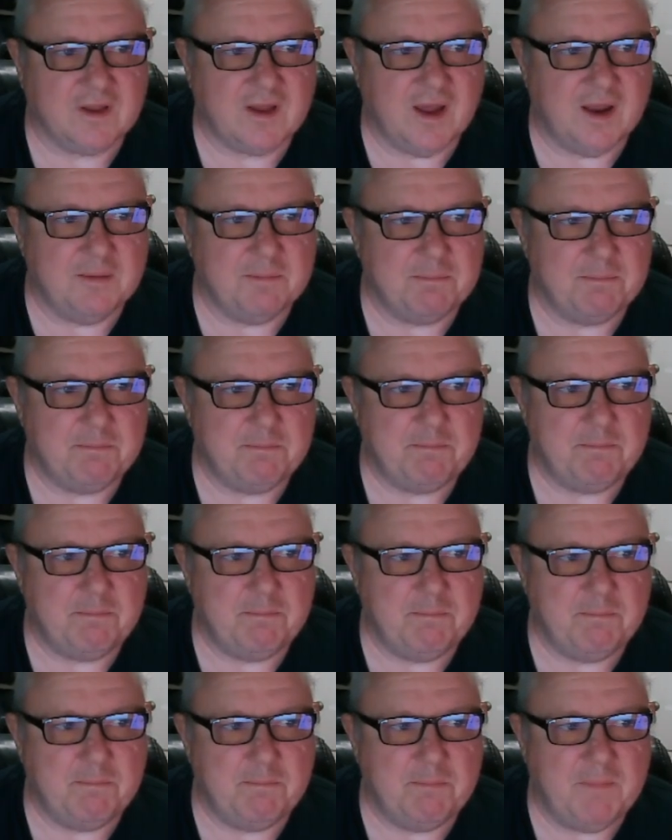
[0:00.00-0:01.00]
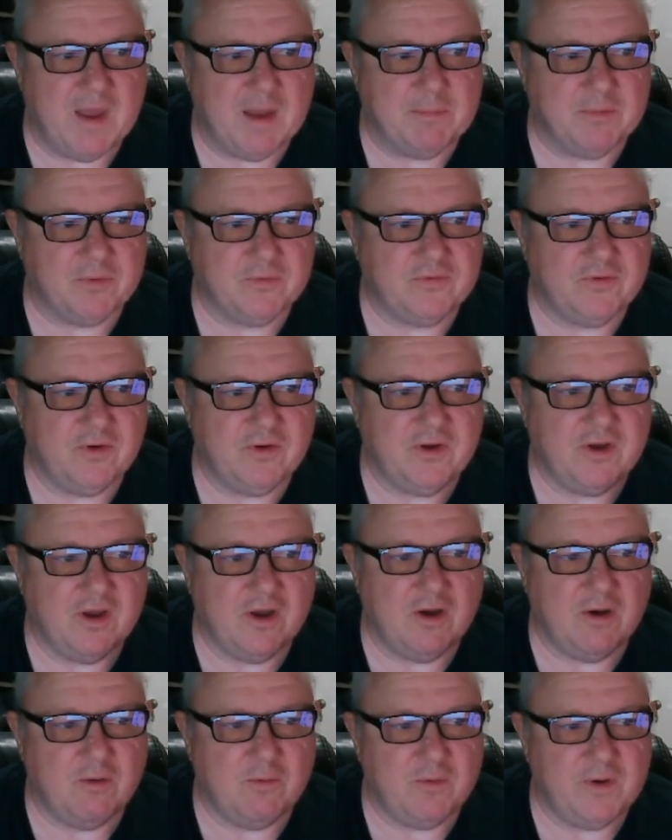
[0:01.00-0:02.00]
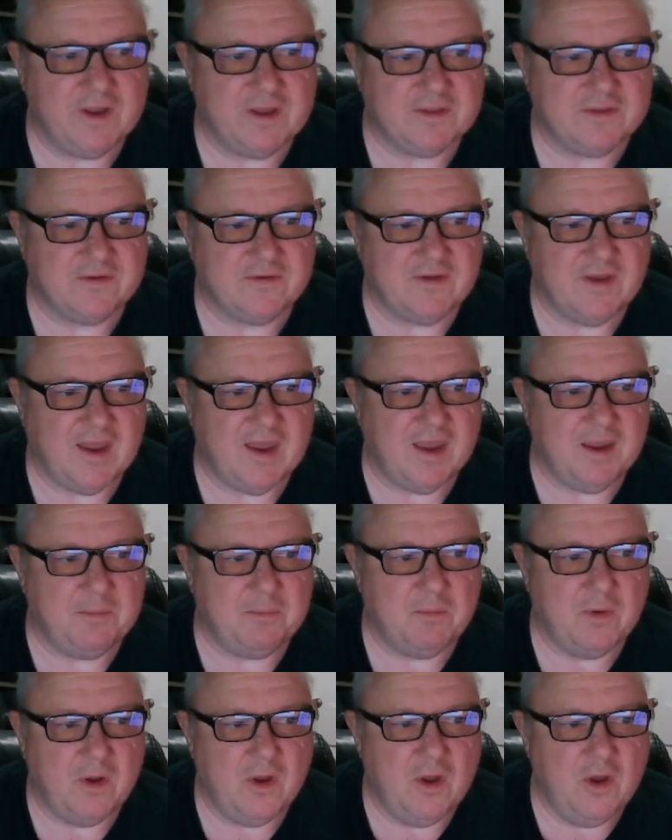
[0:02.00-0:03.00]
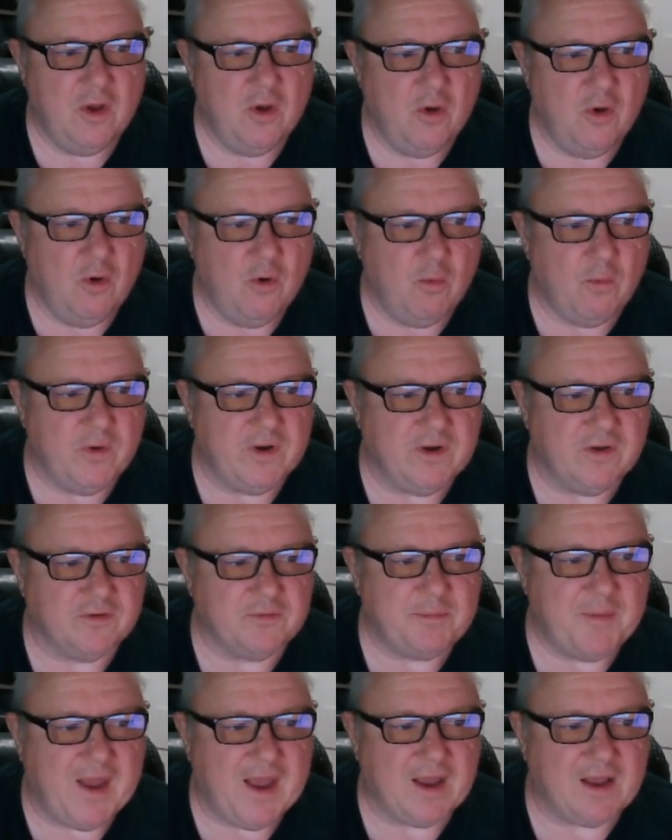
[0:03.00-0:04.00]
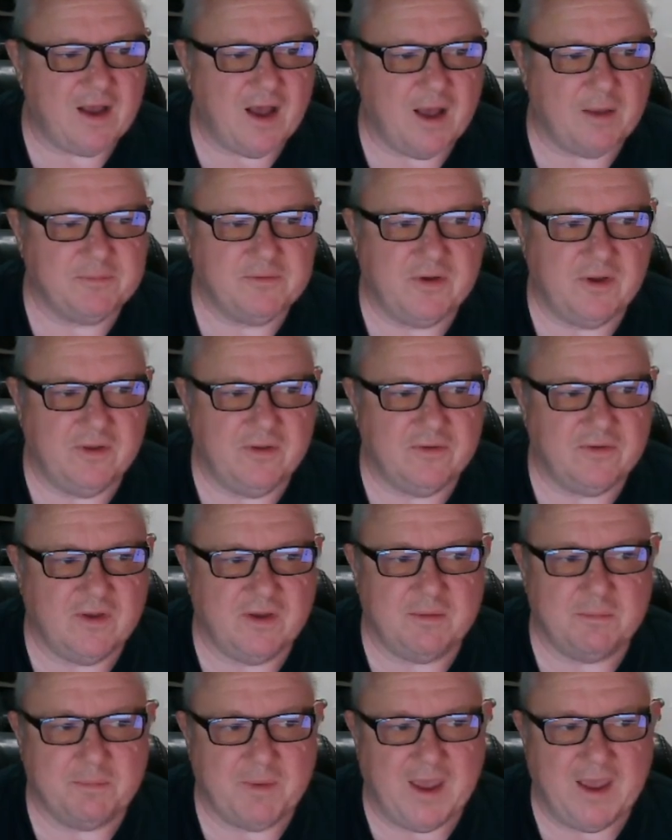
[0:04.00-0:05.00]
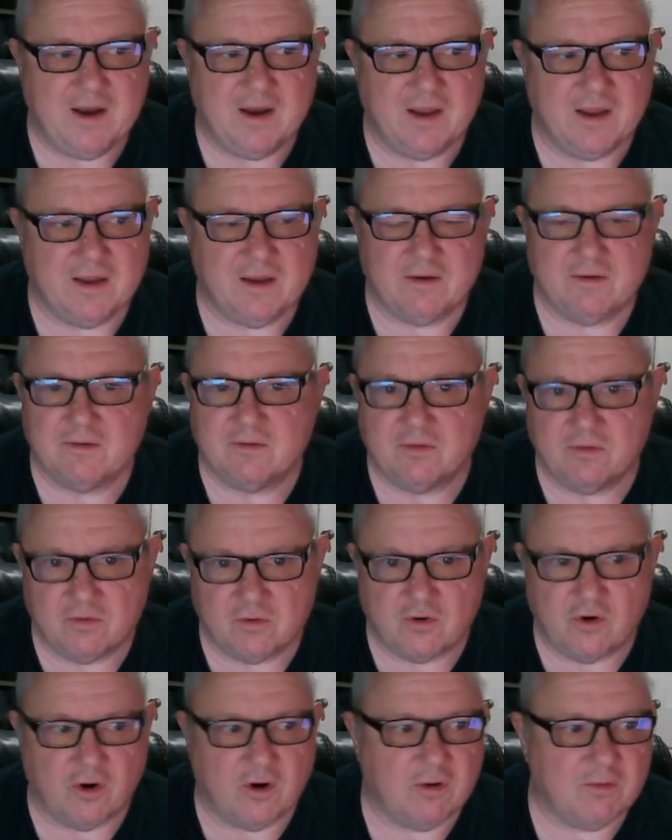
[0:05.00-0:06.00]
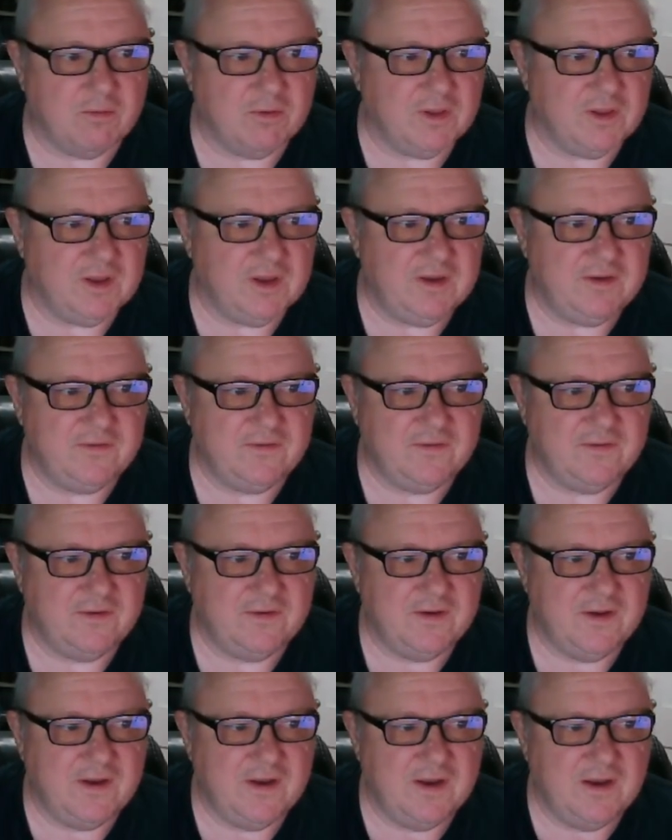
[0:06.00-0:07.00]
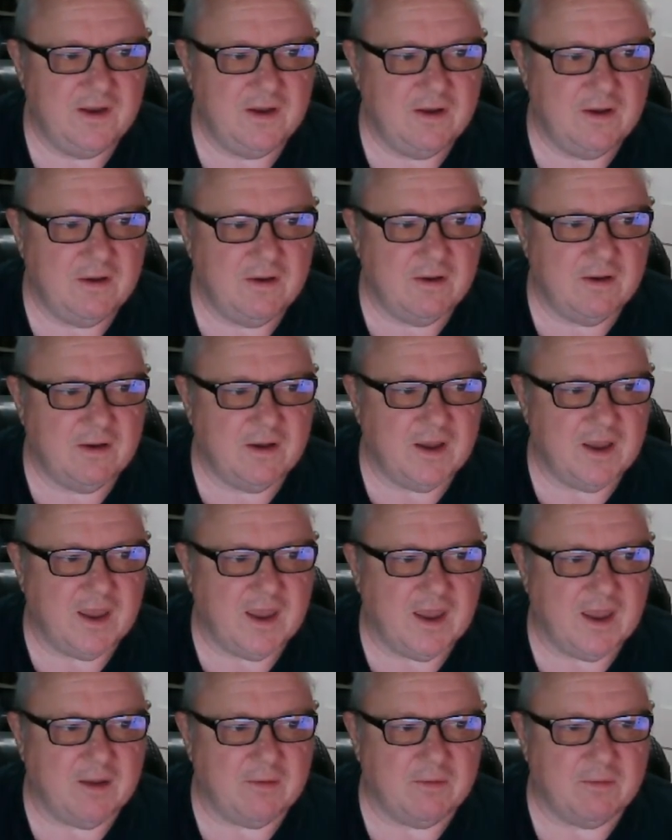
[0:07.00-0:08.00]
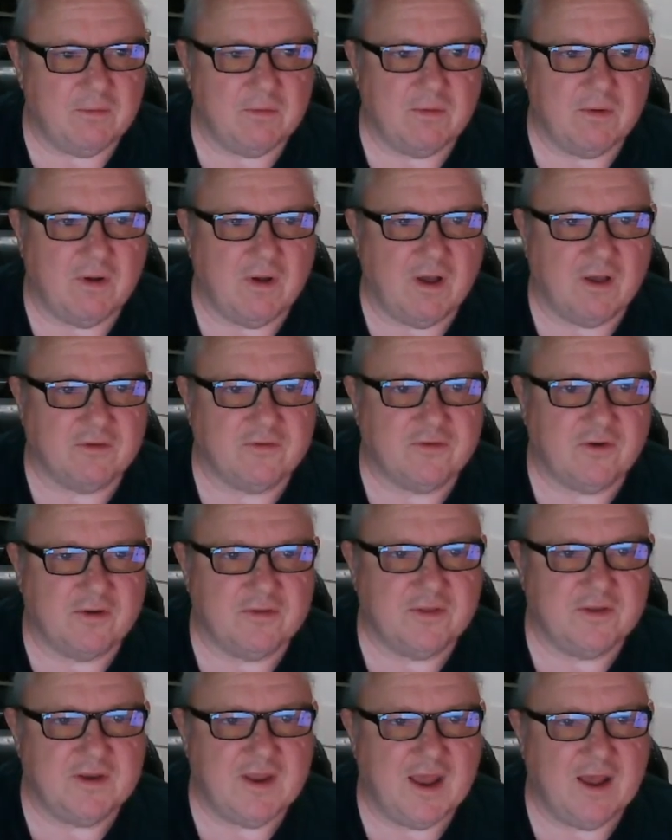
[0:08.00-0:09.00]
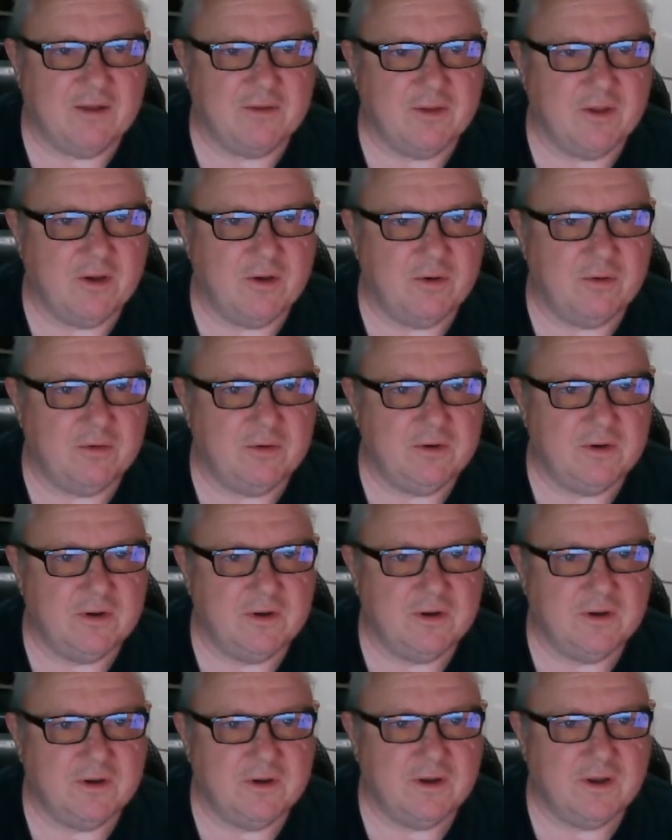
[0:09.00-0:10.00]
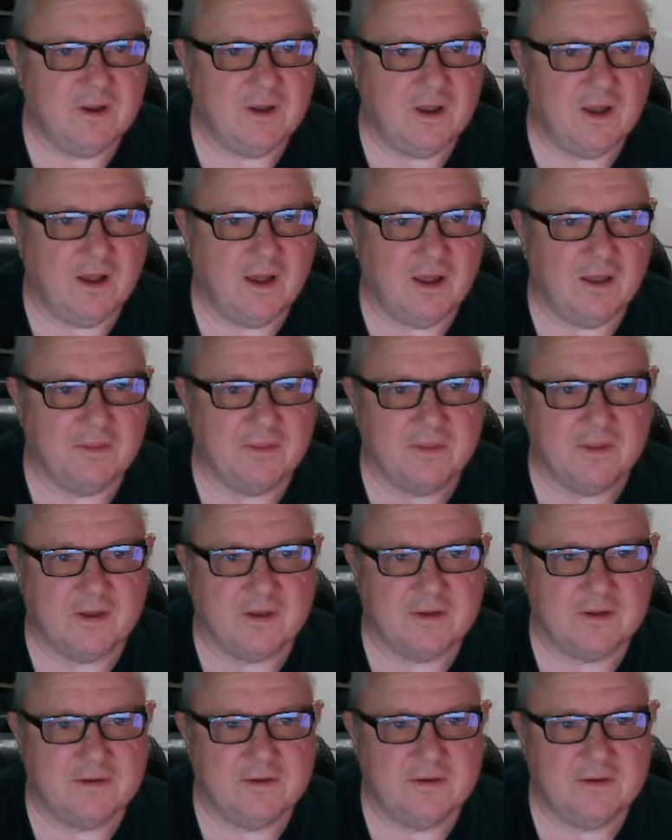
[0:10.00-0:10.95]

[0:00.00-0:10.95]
on Bambu Studio. We get the same Windows Mac options and beta and current released. And I'll start the download on the